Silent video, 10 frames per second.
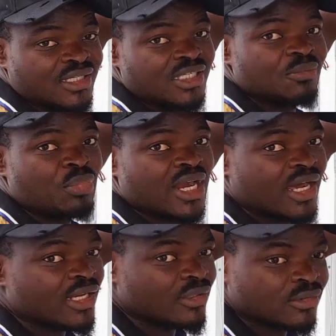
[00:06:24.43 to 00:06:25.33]
in
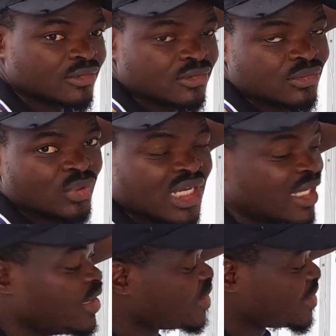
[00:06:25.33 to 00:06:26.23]
parallel. We
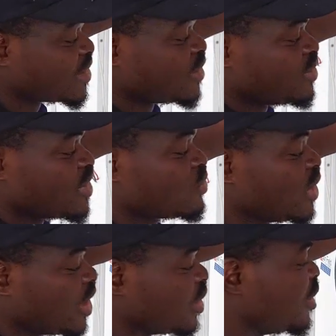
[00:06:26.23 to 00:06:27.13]
can link 16 pieces
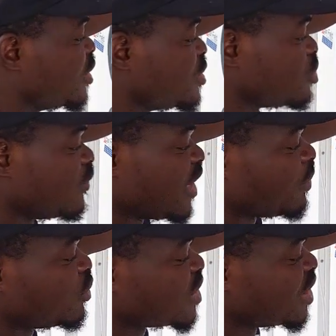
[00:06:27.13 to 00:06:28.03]
together. So if you
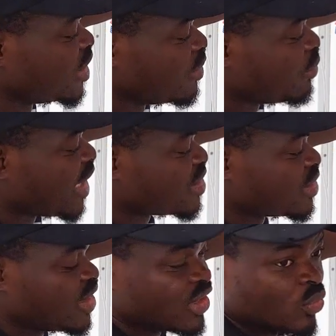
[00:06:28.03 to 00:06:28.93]
are putting in
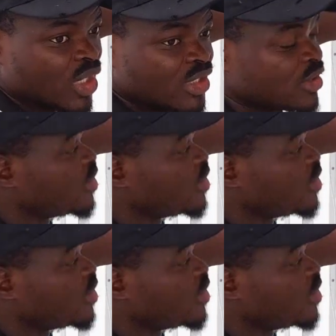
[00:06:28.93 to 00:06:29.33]
battery link one,